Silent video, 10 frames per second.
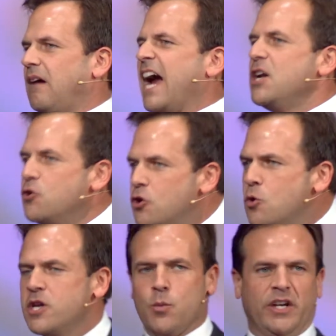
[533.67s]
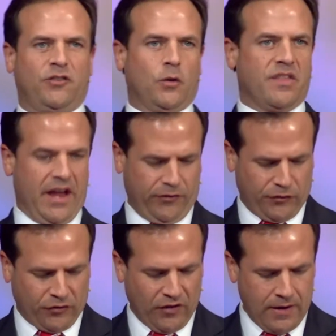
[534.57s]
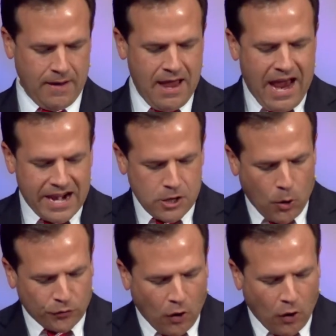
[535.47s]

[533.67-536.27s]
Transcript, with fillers: I knew you would do this. And he goes